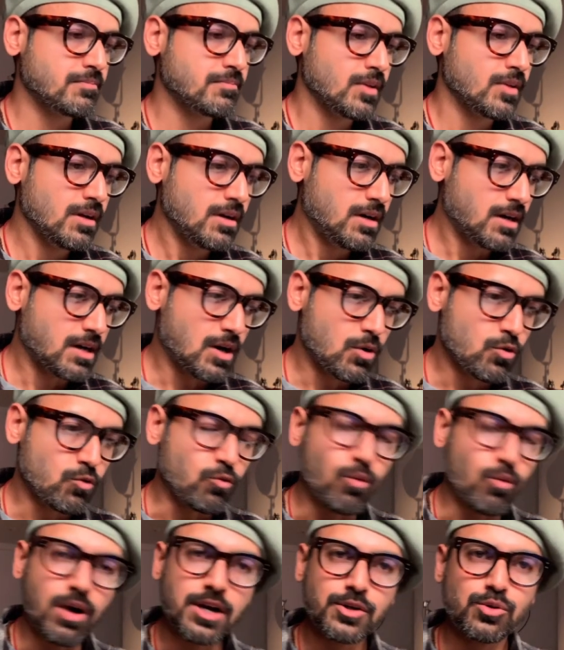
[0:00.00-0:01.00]
around
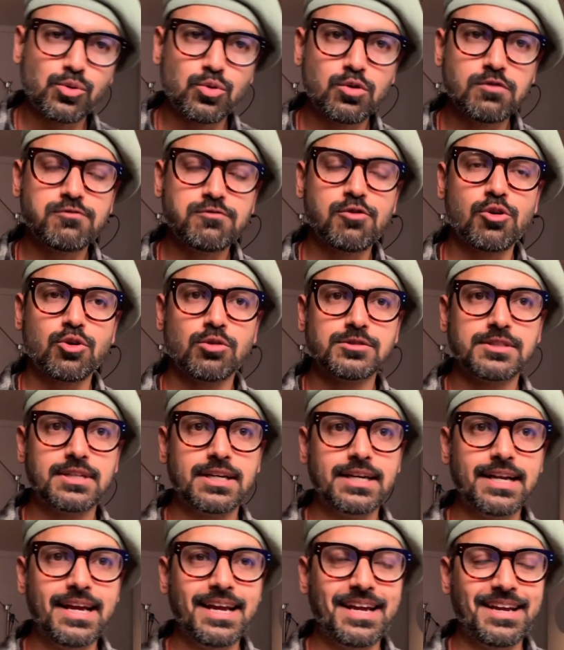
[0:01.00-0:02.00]
1 to 2 photos in a
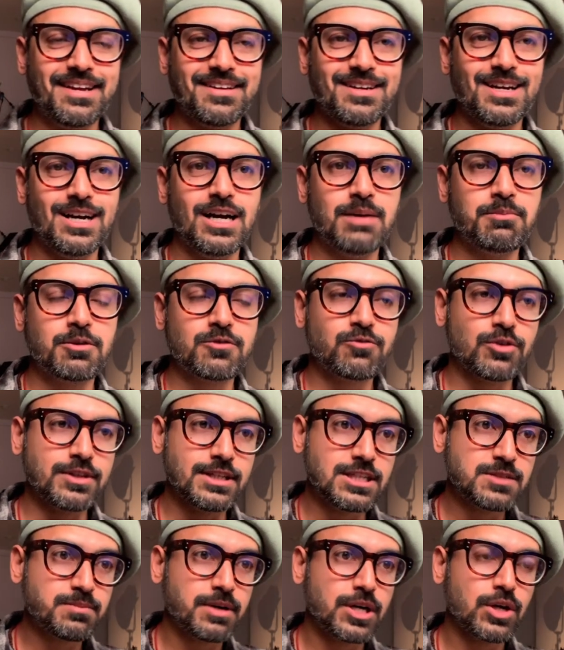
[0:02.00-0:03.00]
day, but for
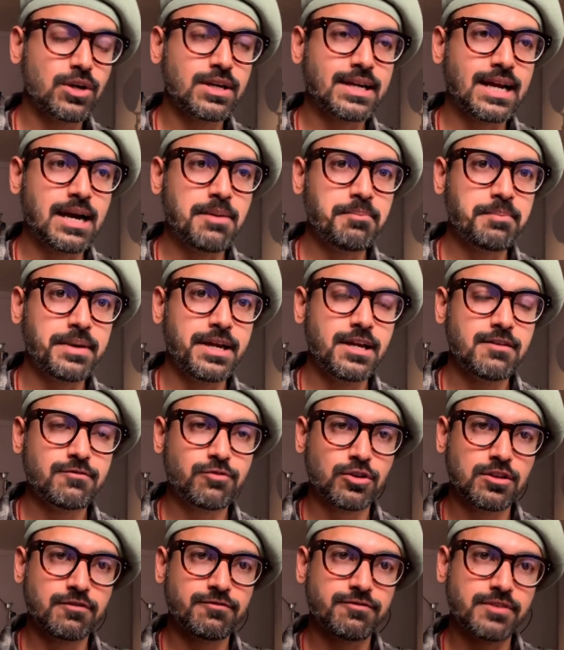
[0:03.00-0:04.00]
this particular campaign,
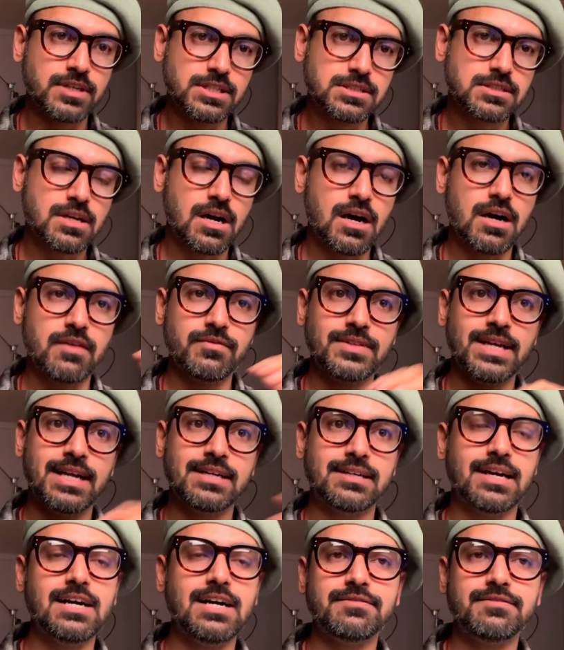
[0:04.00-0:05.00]
for the first half, the
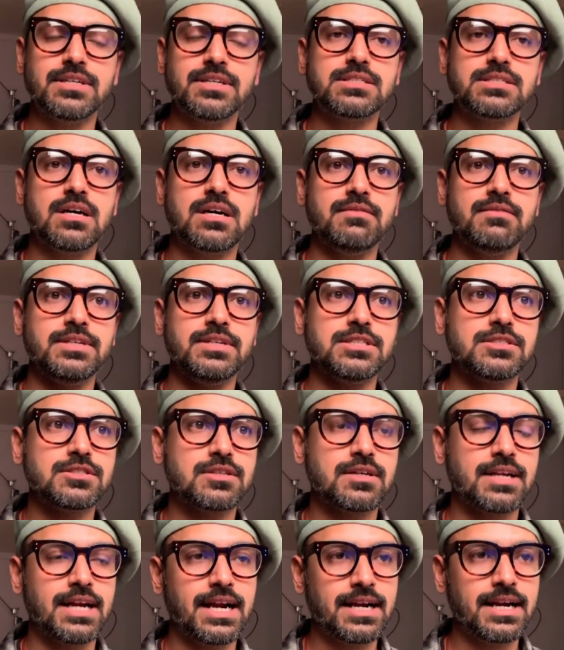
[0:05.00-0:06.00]
entire first half, we just
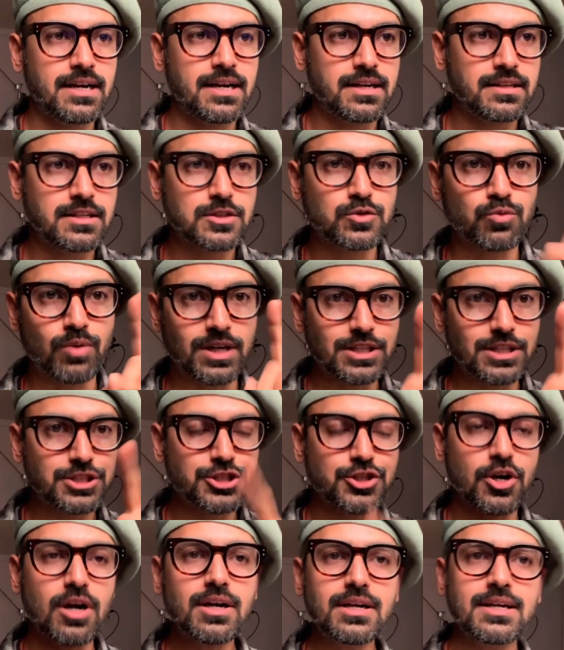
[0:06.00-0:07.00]
created this one
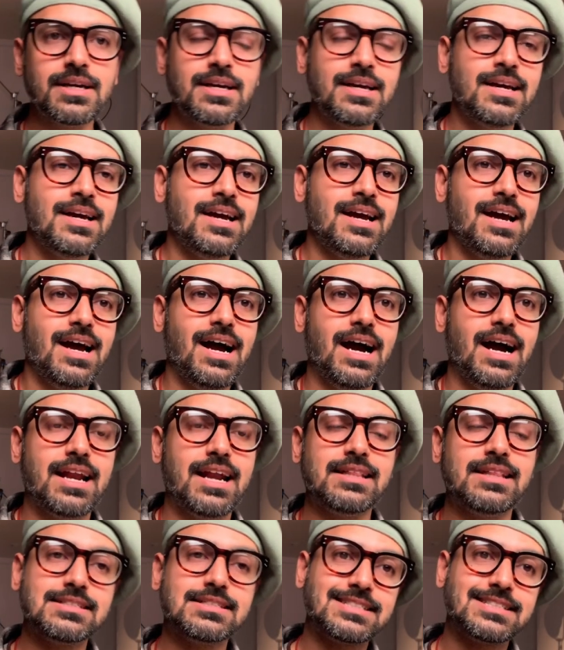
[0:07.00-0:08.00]
shot, and
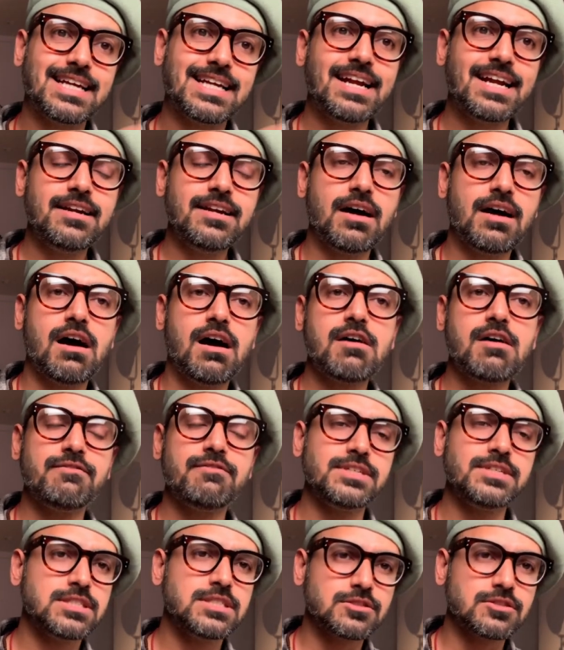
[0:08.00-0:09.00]
in the second half
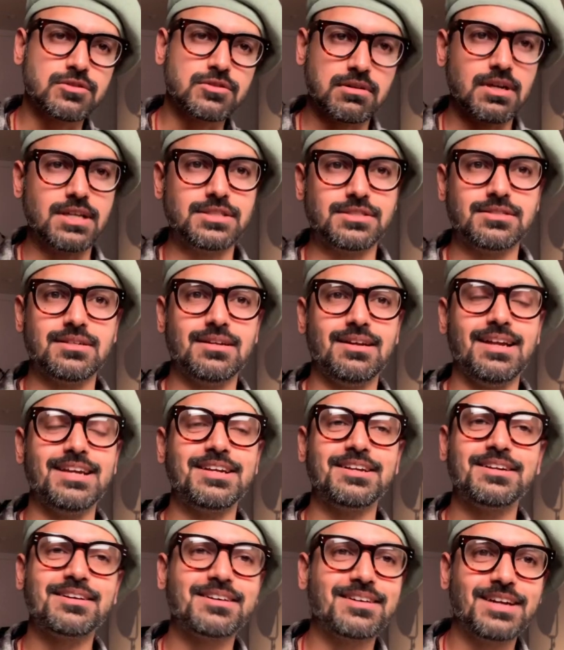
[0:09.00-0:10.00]
we just rushed
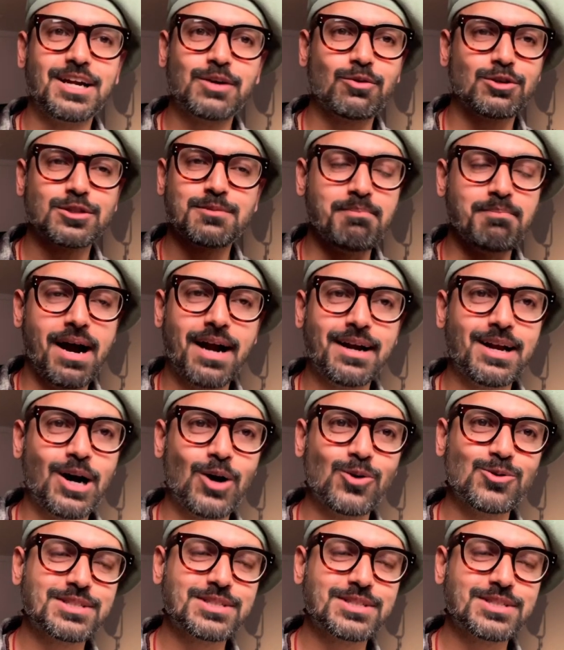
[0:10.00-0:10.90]
like it was a madhouse,